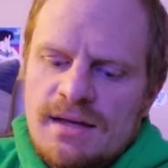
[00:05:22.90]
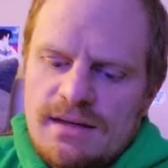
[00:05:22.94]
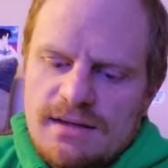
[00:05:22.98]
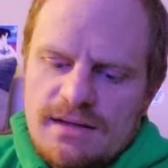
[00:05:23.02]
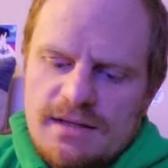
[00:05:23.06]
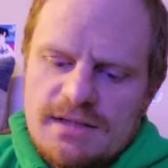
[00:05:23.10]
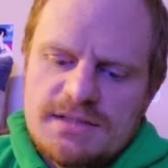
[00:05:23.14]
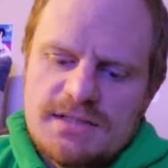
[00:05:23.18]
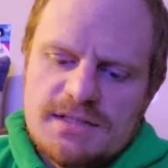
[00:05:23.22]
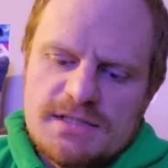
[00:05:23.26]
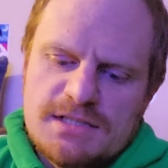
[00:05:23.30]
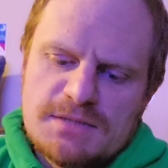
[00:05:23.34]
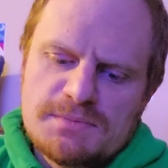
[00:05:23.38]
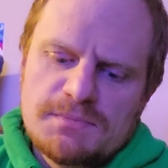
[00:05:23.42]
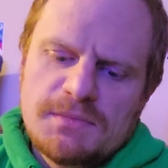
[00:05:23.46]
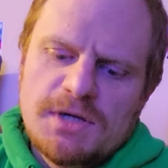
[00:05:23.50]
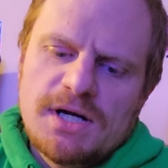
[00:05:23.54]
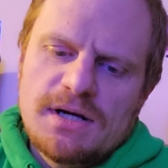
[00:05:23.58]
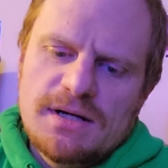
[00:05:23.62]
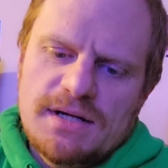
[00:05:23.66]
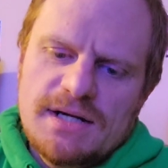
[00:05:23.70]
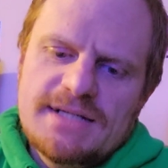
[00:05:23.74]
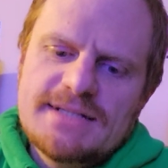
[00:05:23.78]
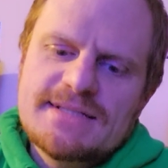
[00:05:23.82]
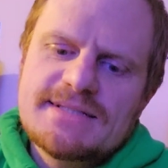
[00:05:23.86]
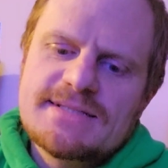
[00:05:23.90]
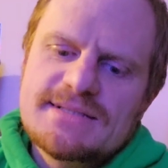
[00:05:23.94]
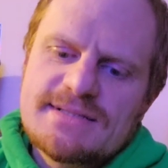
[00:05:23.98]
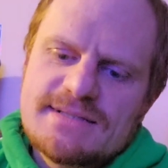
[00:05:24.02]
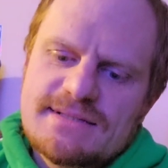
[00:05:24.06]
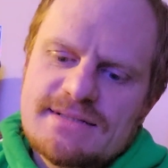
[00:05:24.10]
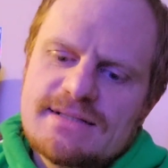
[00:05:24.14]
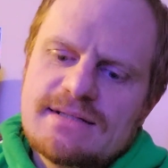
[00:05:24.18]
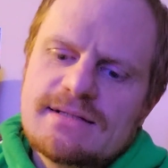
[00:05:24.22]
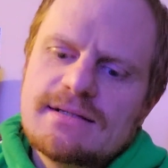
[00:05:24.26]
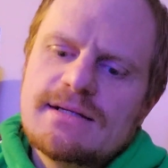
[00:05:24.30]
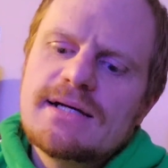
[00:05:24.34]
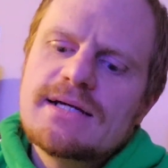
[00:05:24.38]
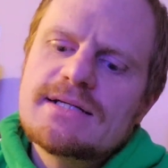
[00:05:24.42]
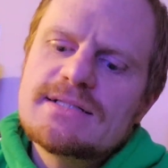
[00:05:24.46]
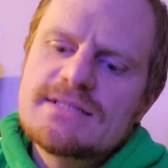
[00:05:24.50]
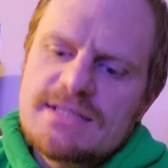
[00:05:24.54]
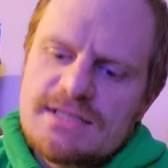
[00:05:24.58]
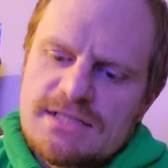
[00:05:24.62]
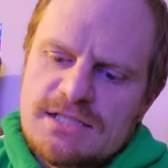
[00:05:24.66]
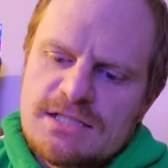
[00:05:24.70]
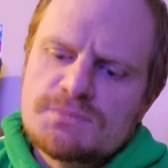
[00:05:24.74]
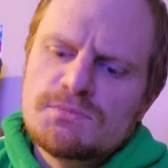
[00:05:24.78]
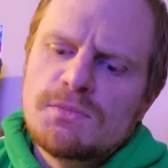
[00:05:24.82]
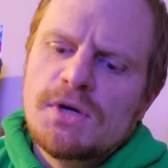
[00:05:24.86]
it's
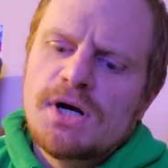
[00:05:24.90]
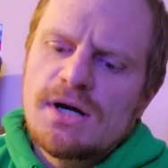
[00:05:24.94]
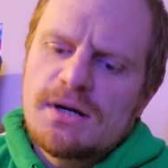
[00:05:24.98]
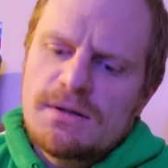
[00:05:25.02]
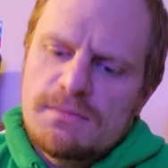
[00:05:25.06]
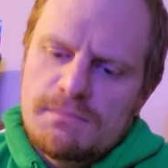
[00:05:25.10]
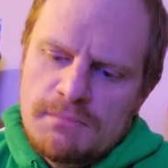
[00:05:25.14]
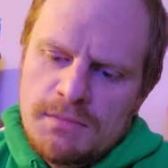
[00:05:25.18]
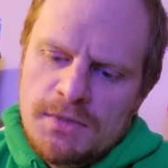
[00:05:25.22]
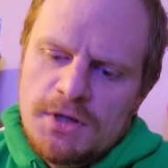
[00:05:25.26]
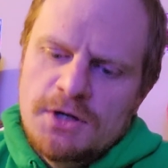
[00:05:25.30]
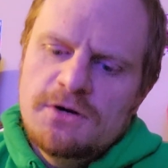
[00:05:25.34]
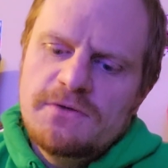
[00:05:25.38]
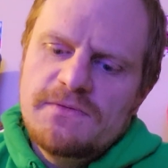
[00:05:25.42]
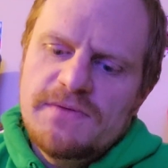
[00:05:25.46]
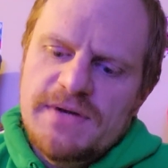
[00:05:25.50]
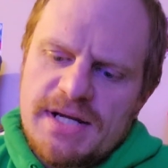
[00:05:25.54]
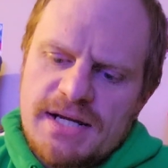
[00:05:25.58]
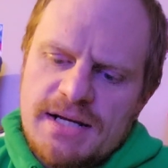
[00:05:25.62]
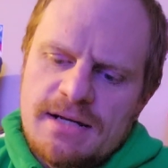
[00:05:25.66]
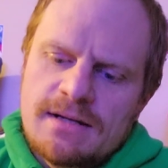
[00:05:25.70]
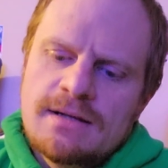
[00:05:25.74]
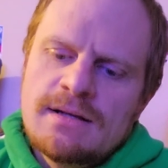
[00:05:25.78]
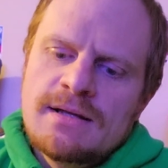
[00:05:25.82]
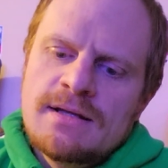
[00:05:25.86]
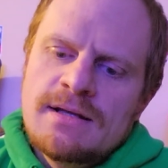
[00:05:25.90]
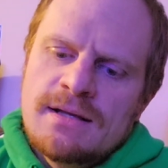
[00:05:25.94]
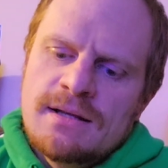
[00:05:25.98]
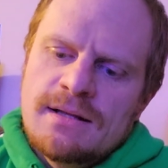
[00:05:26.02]
a smart movie,